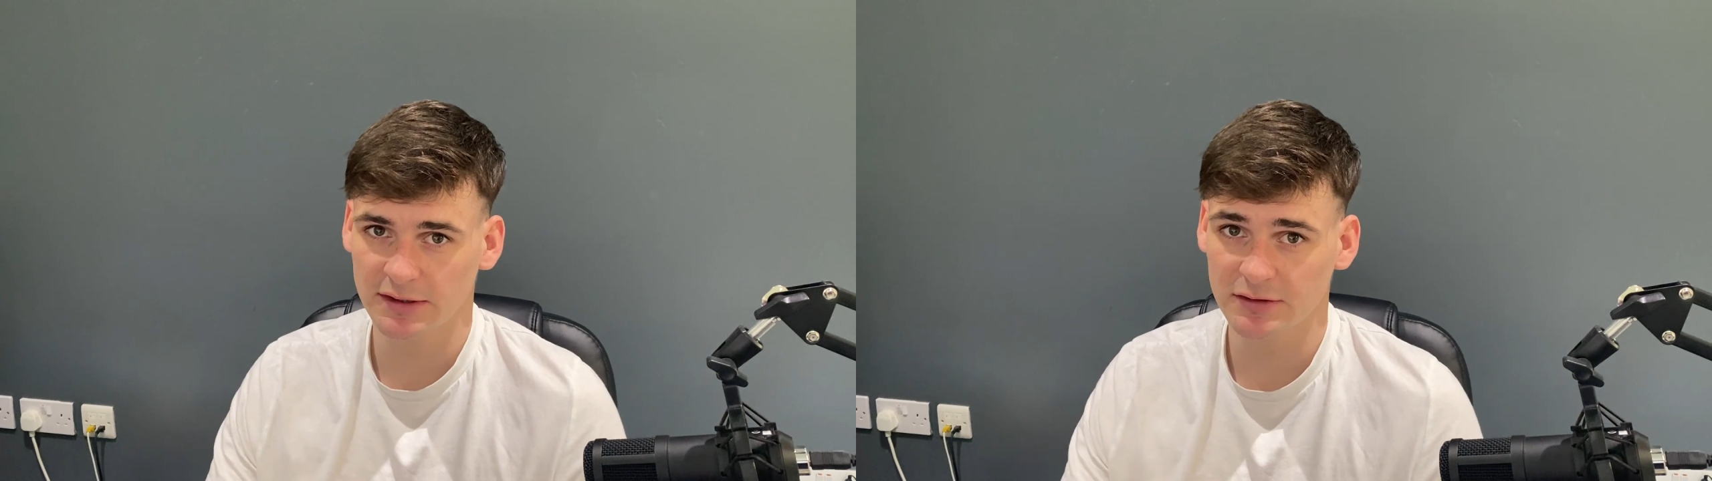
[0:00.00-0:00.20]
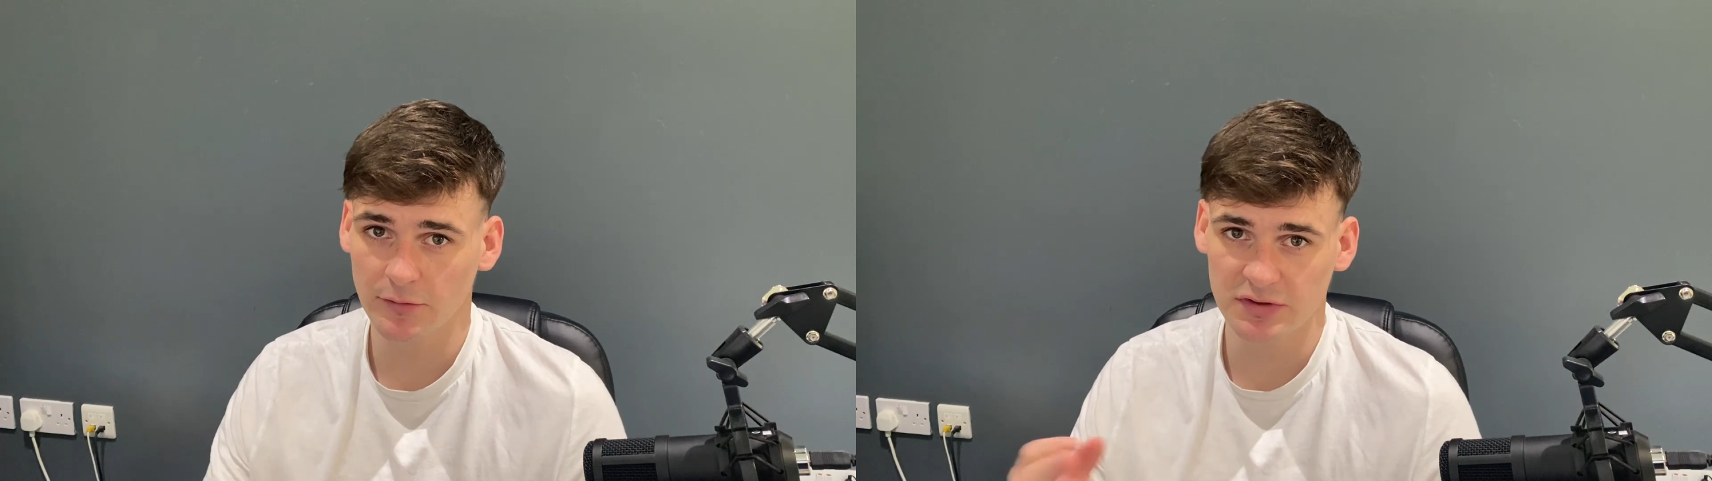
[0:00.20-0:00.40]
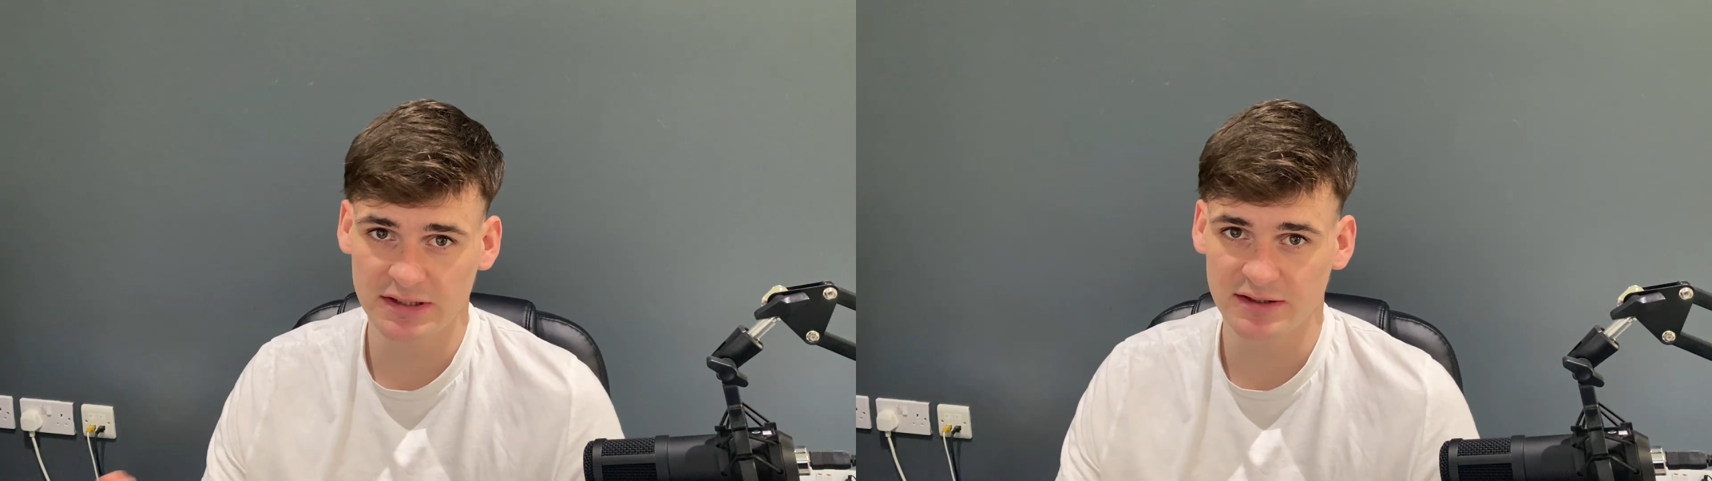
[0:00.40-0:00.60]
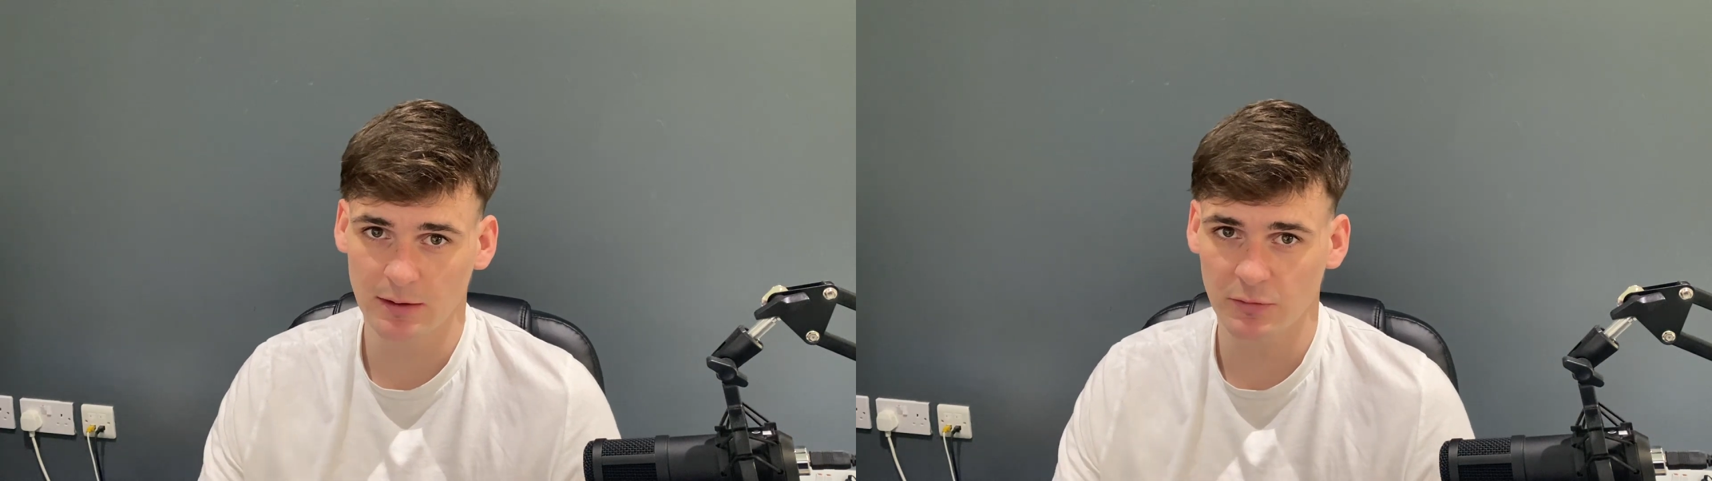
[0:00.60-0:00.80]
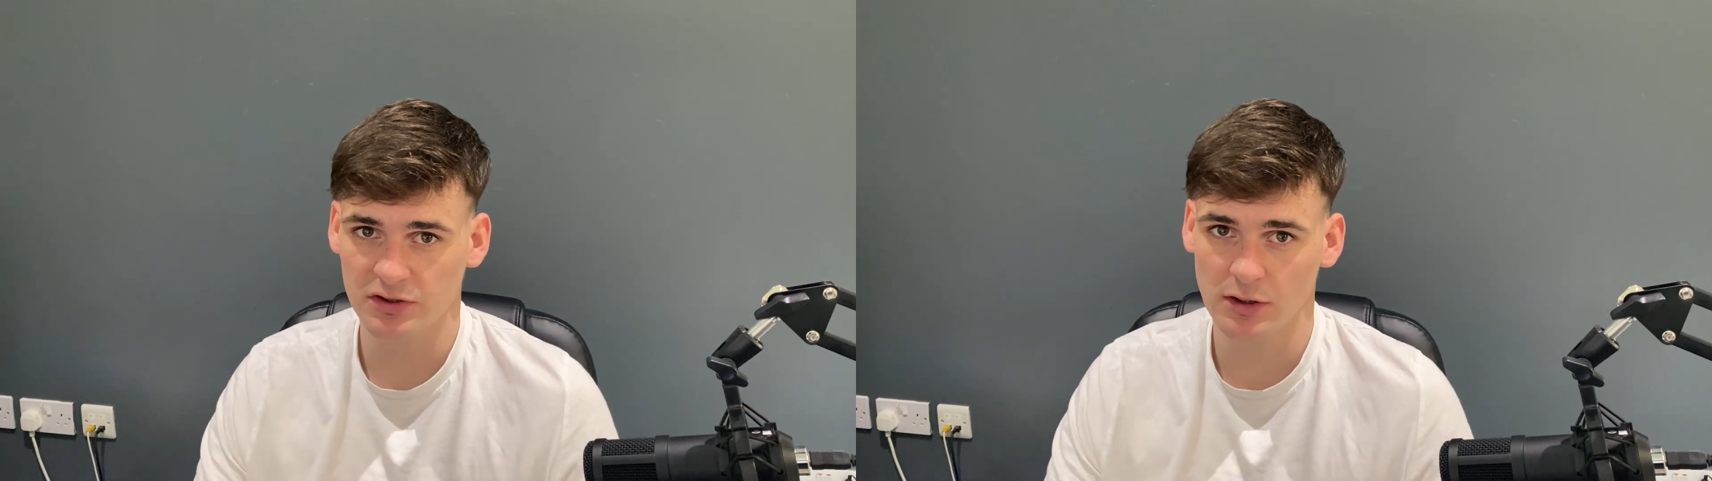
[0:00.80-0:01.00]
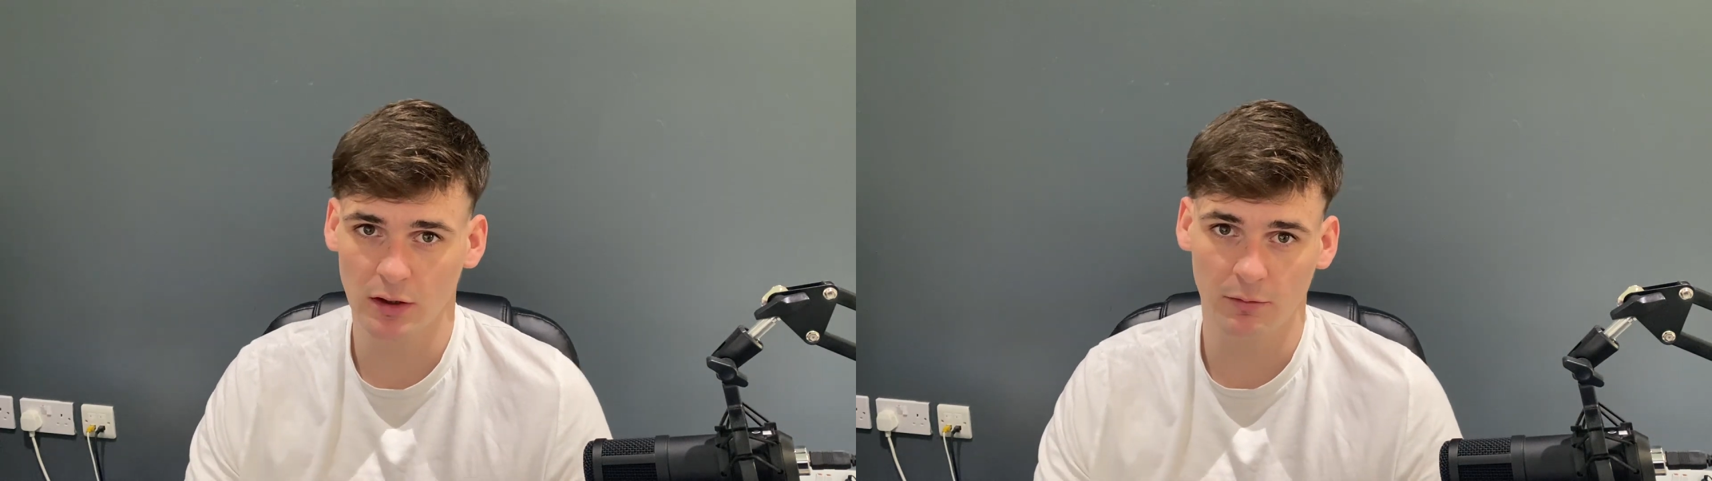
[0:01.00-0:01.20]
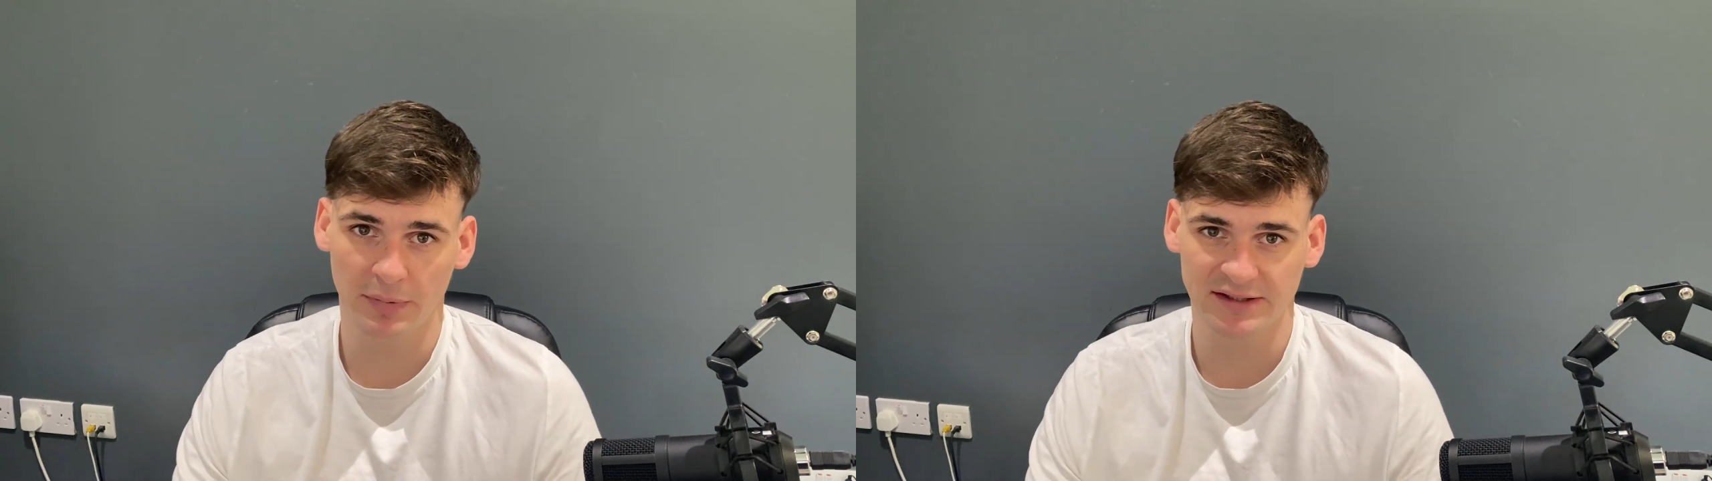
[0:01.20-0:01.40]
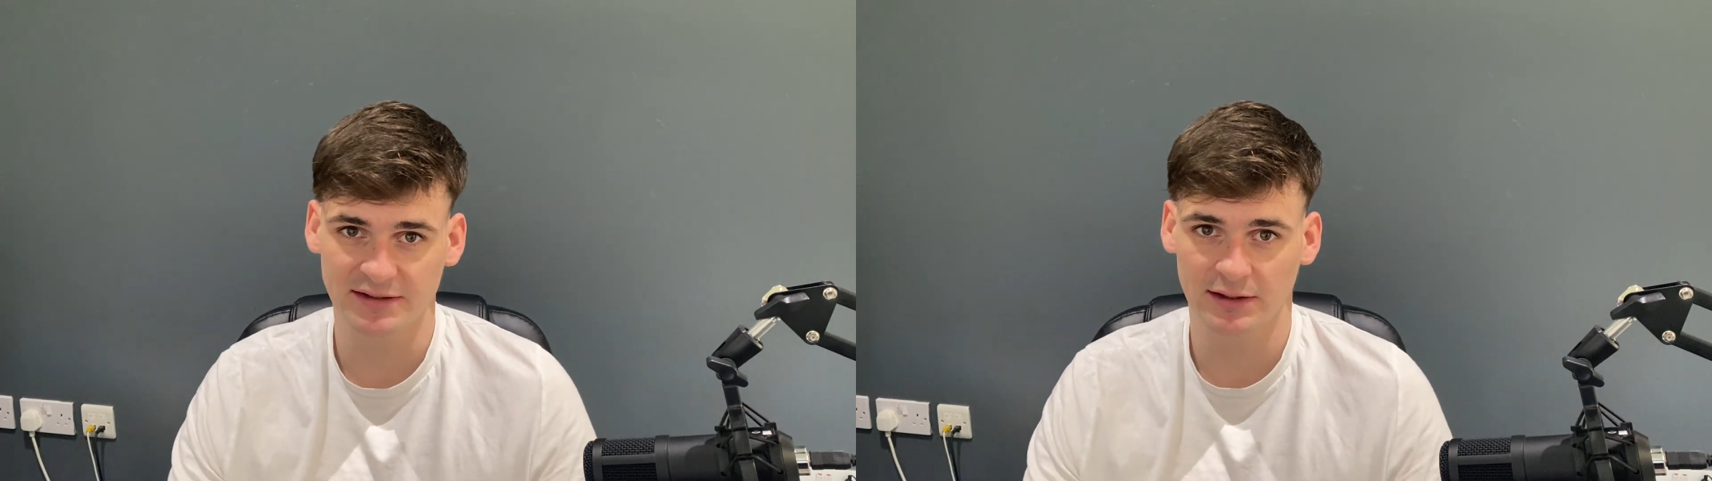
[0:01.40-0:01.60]
There's obviously some which are a lot
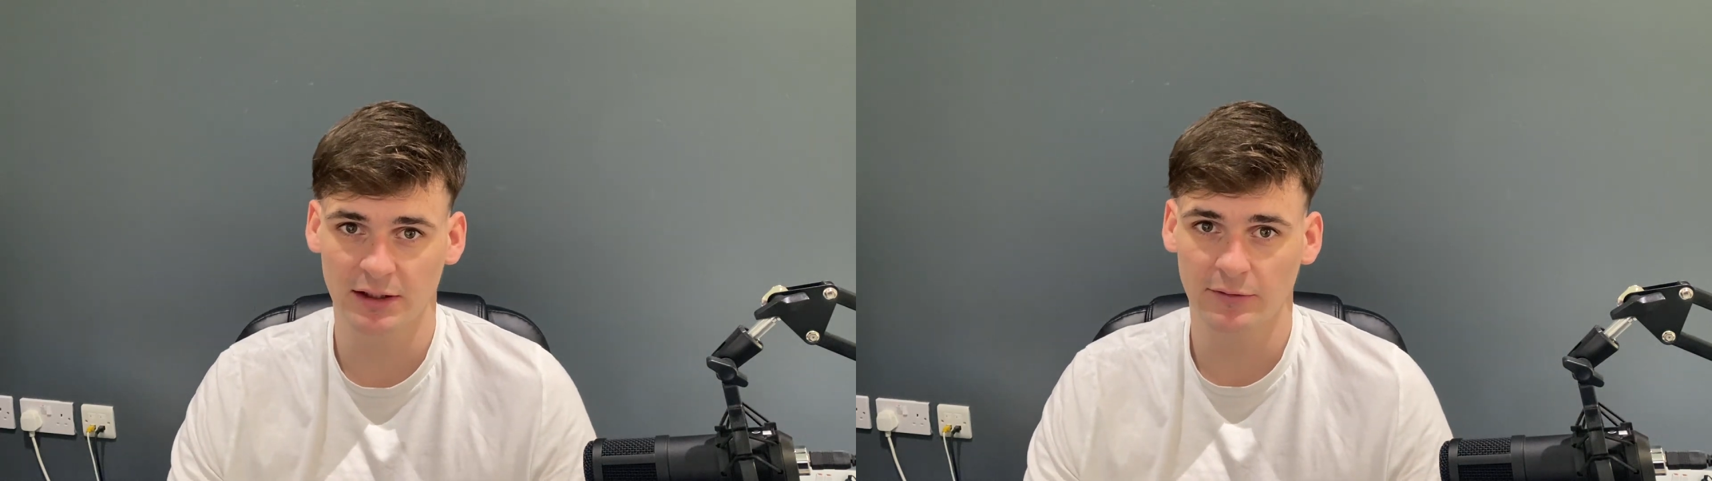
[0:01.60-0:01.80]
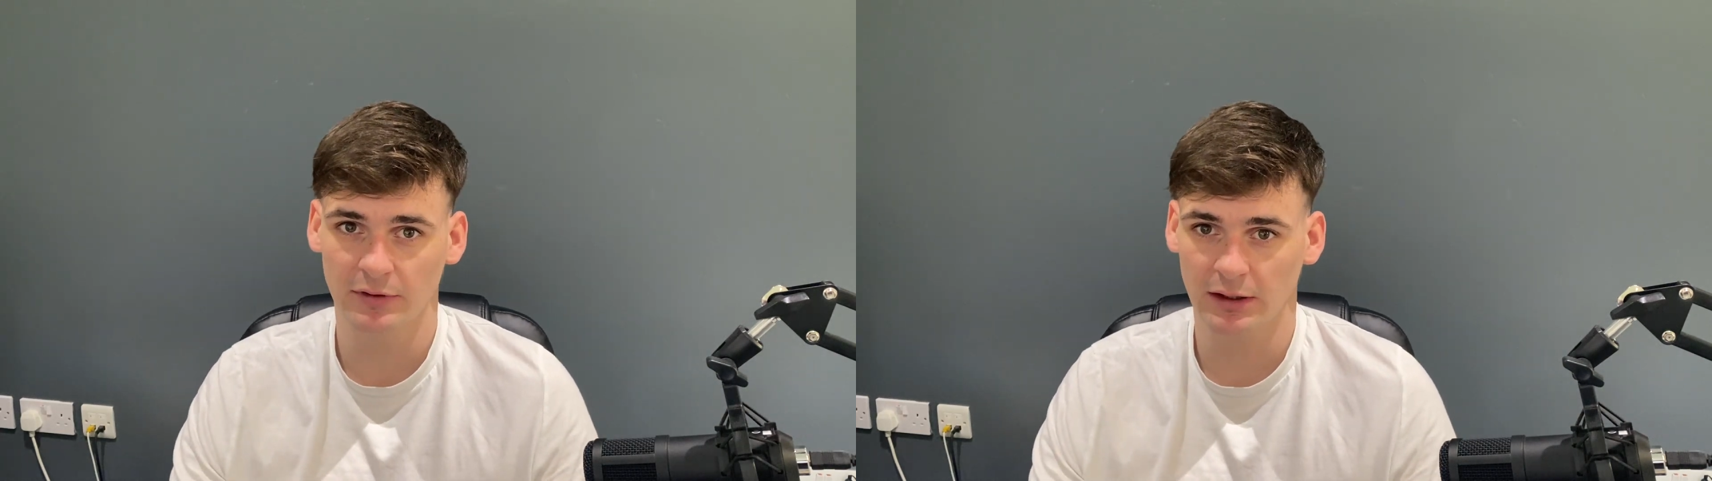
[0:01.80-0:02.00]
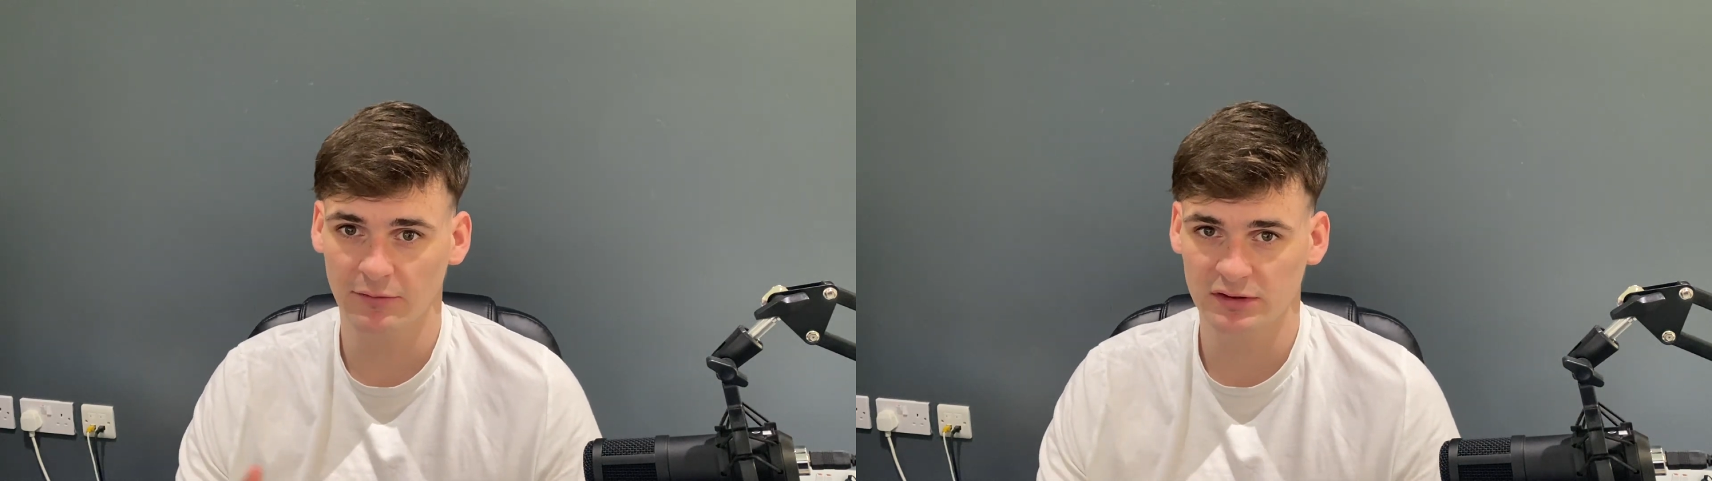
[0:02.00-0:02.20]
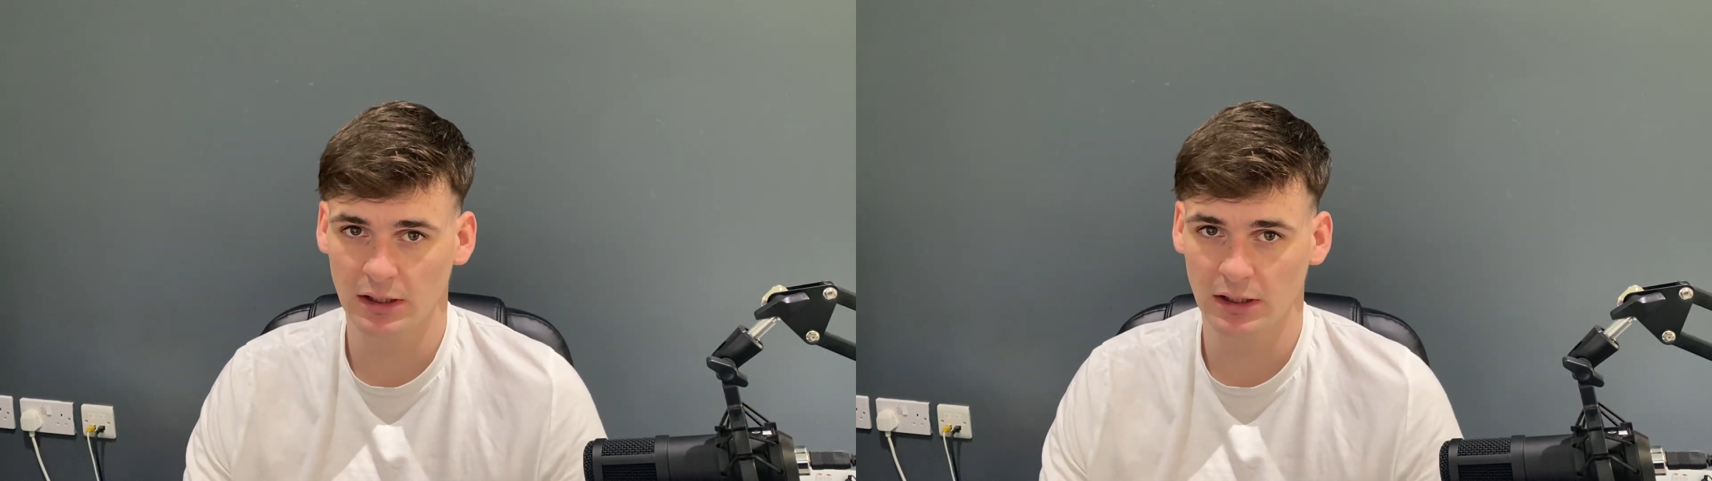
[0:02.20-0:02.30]
better than others,